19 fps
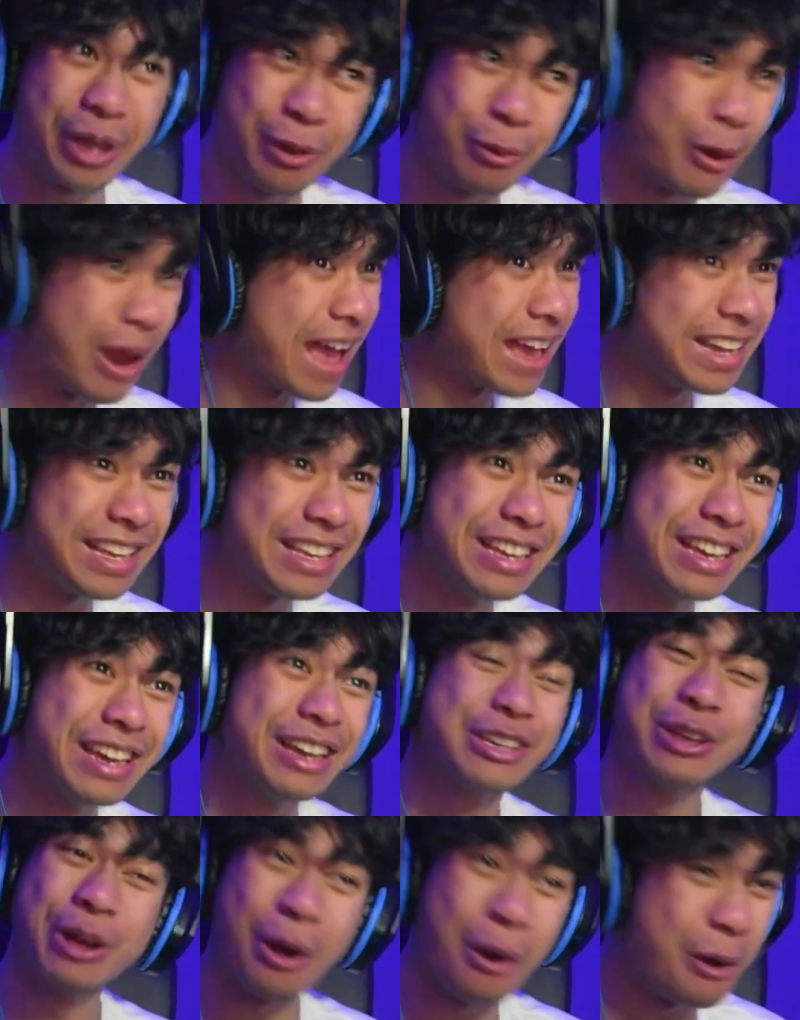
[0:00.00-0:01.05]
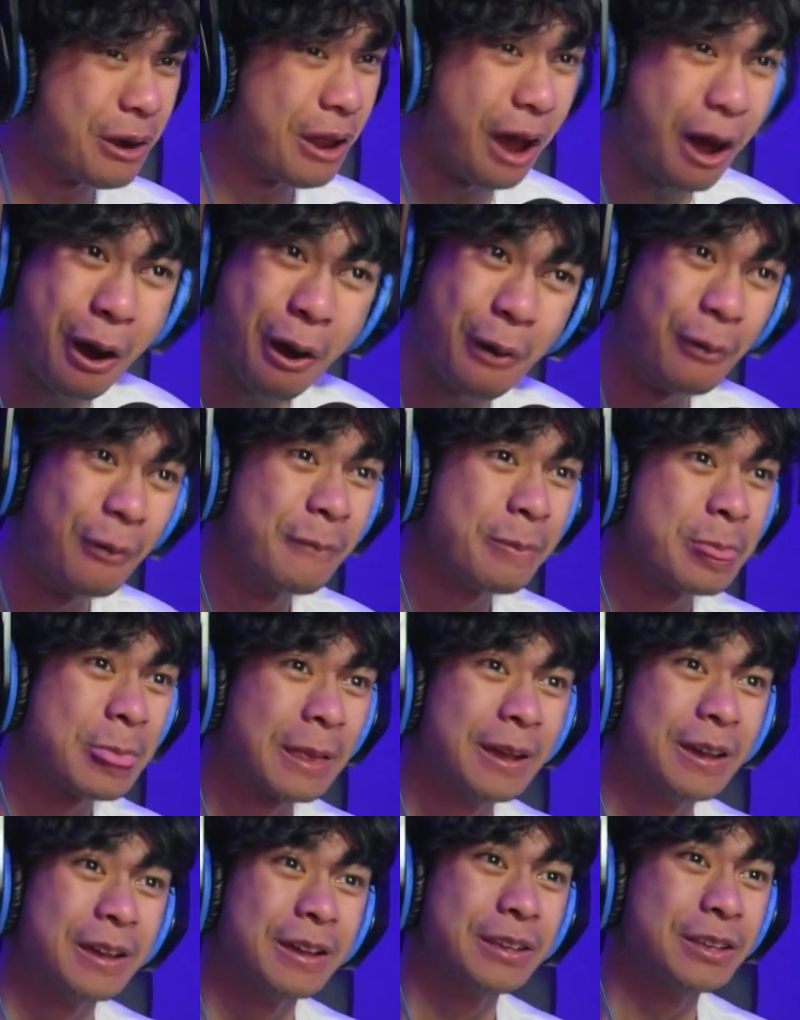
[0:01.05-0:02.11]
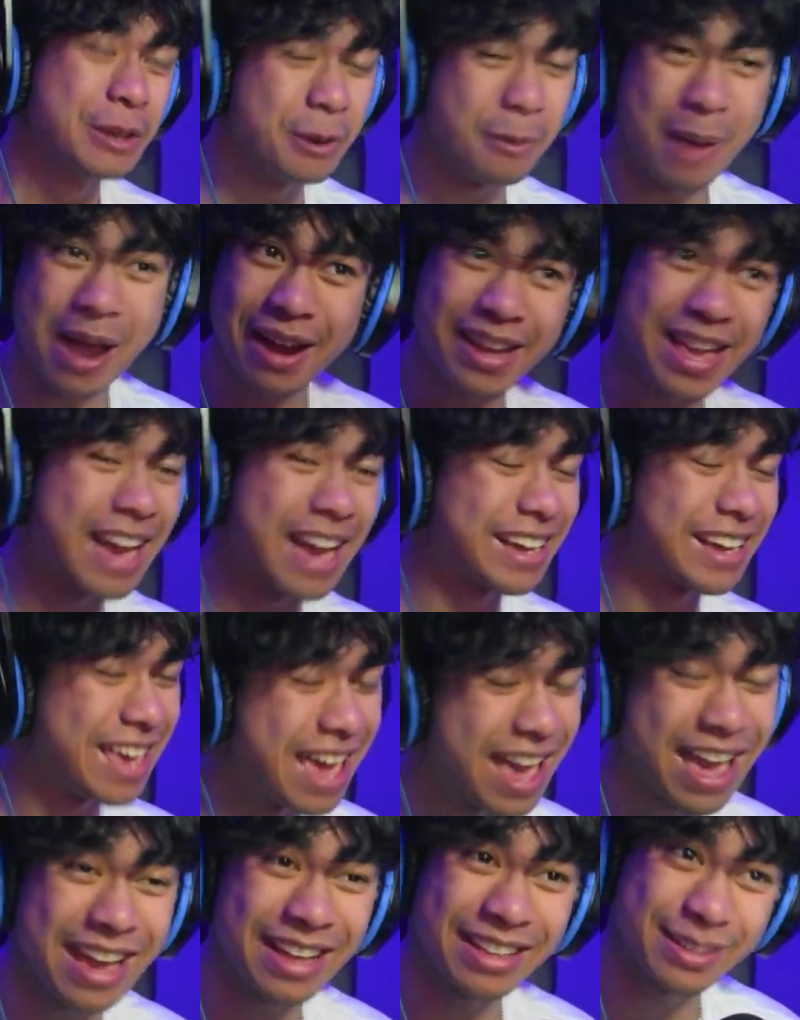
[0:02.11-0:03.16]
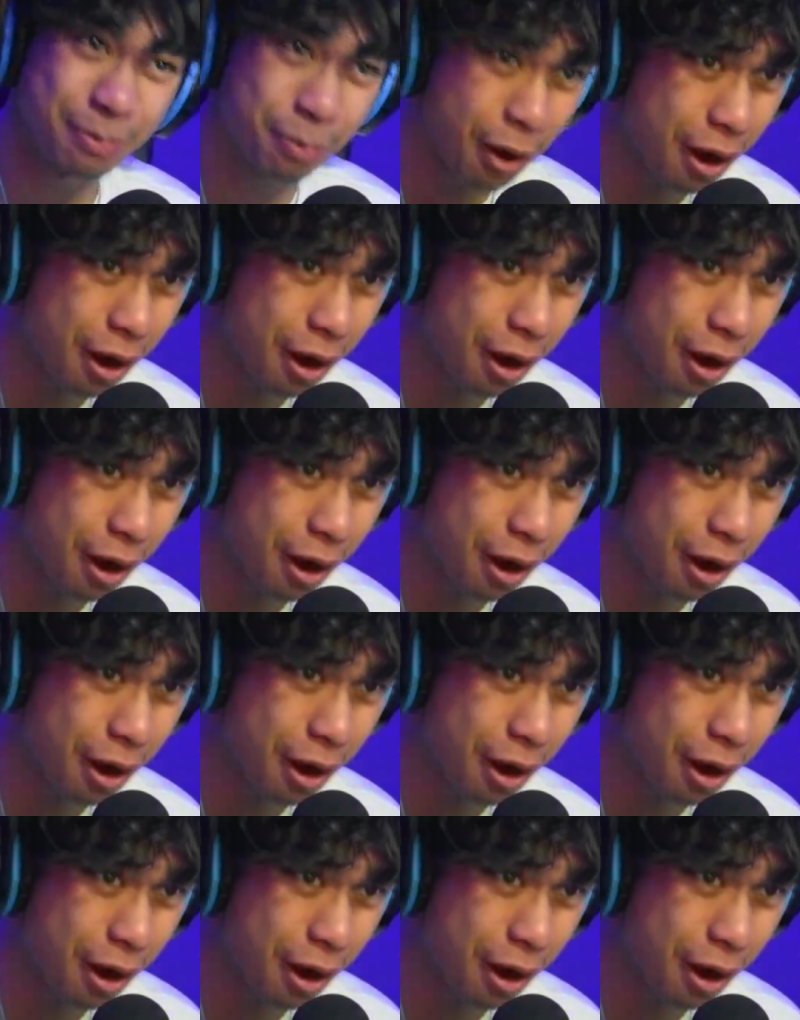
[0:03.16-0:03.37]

we ready. You don't know. You about to get kicked,